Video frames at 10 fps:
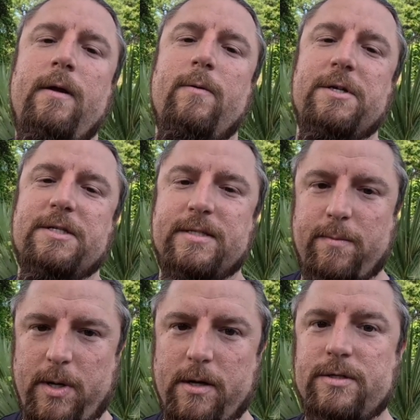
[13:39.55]
which is the
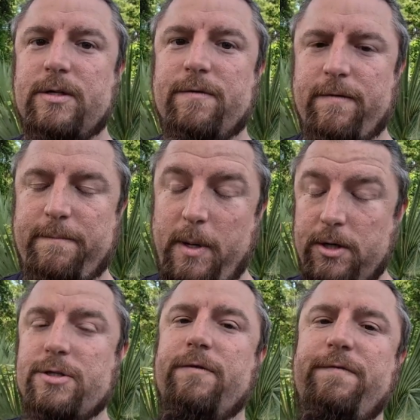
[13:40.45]

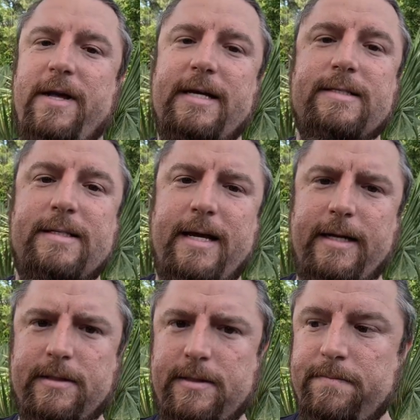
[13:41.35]
partial phase
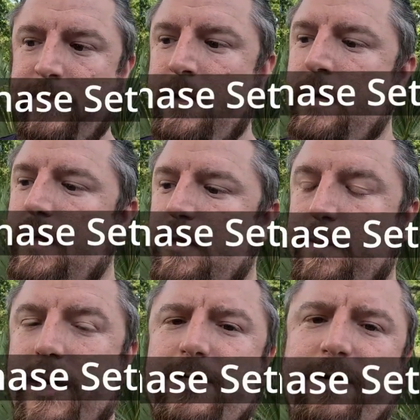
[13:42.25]
settings. The
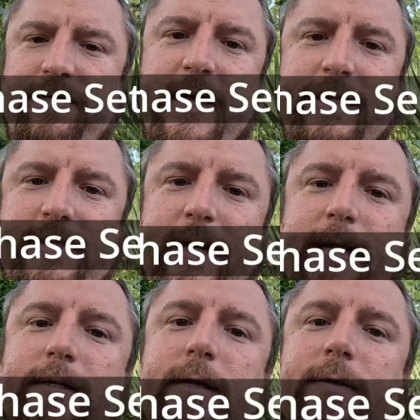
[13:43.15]
partial phase
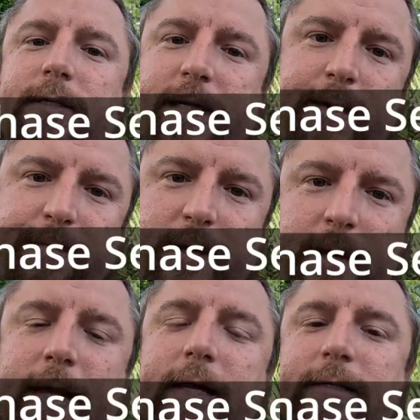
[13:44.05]
settings are the same
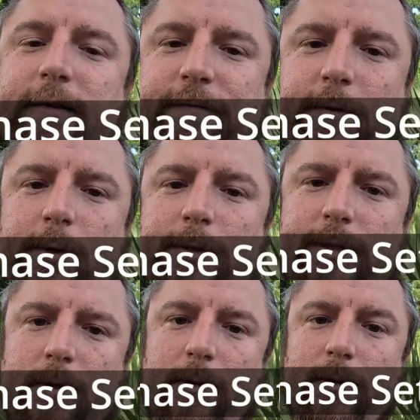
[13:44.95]
thing as the full
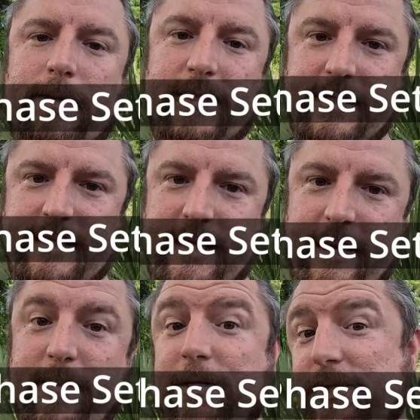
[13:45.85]
solar disk
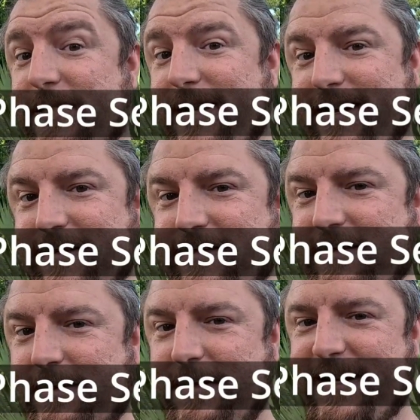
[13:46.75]
image settings,
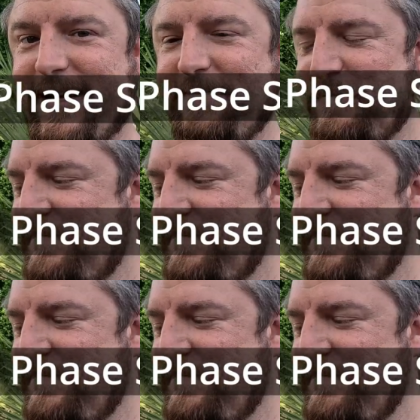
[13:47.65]
okay?